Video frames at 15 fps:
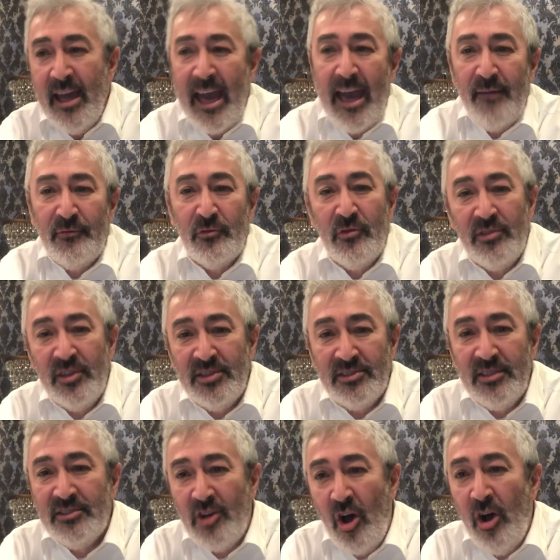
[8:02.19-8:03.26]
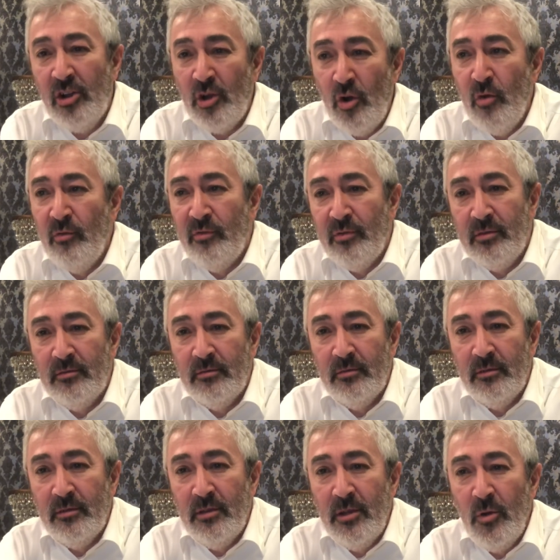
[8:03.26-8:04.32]
After this is all over,
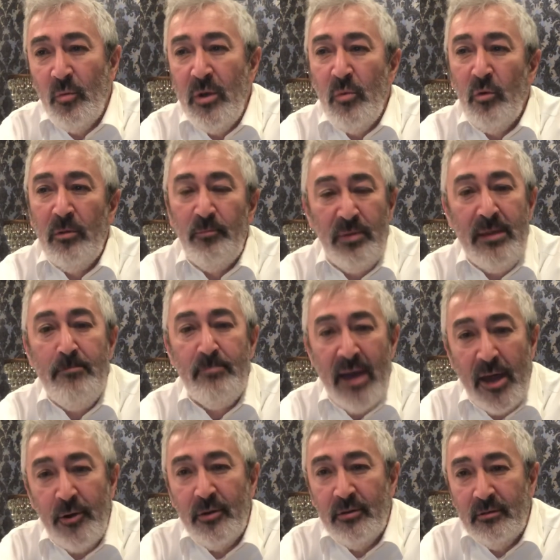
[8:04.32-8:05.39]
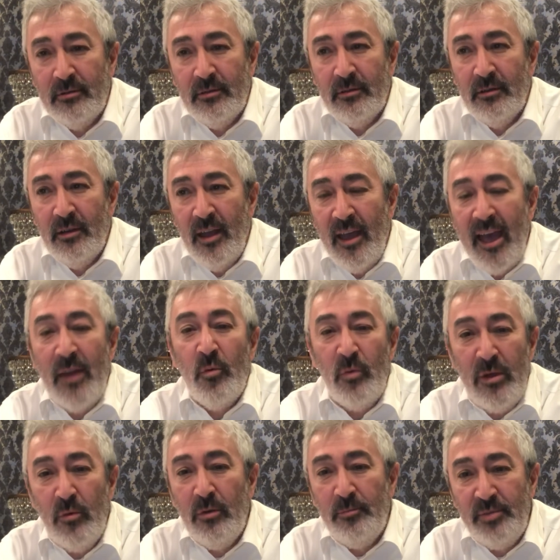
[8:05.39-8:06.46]
we will be better and
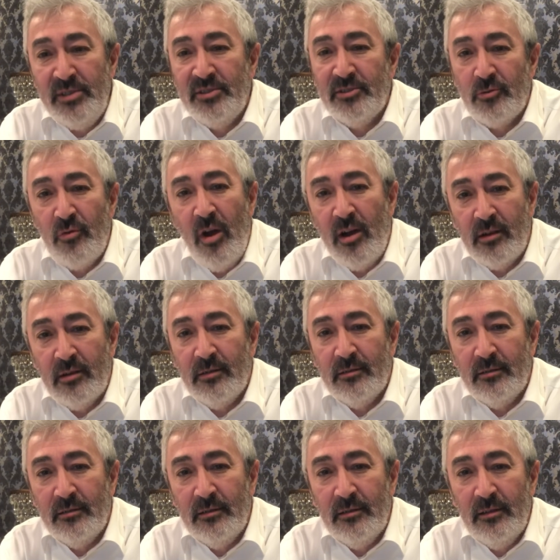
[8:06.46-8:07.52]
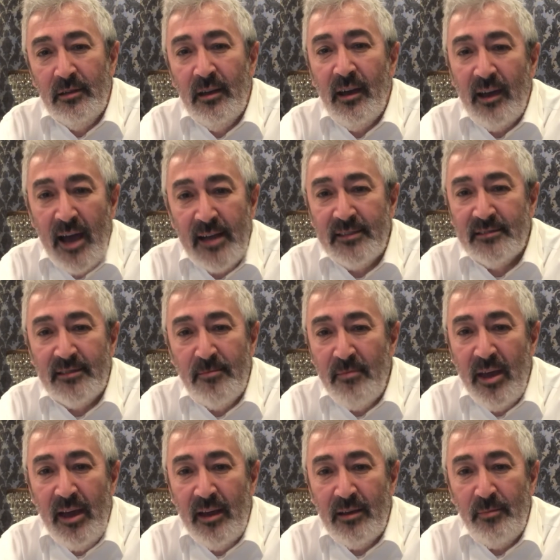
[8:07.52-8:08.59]
we will be stronger. Chag
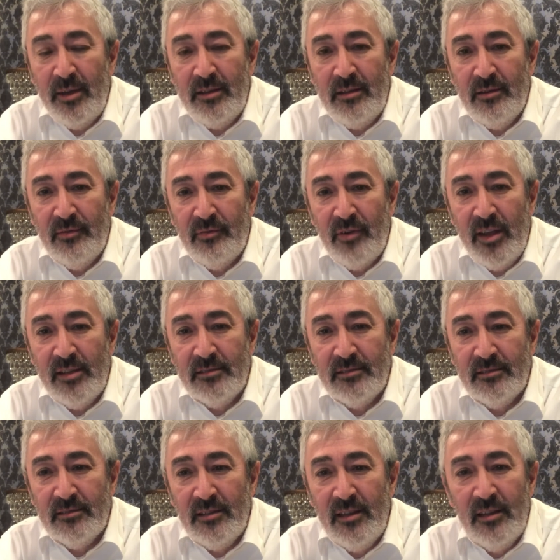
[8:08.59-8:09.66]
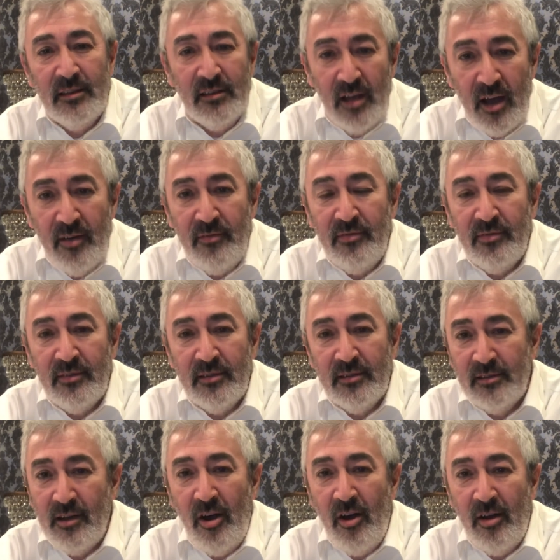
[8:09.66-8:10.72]
Sameach, my dear friends. Love
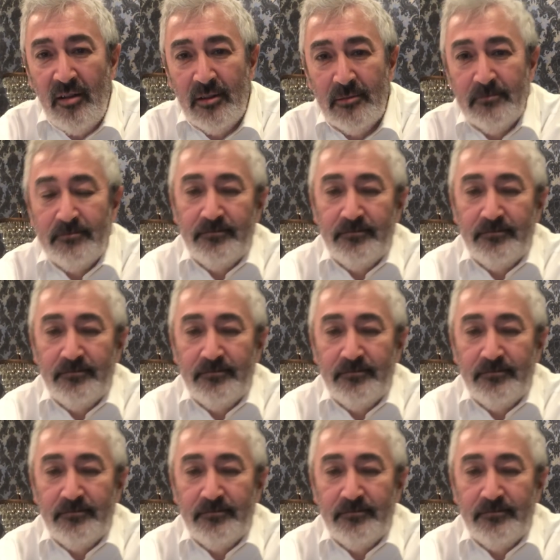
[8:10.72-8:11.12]
to all.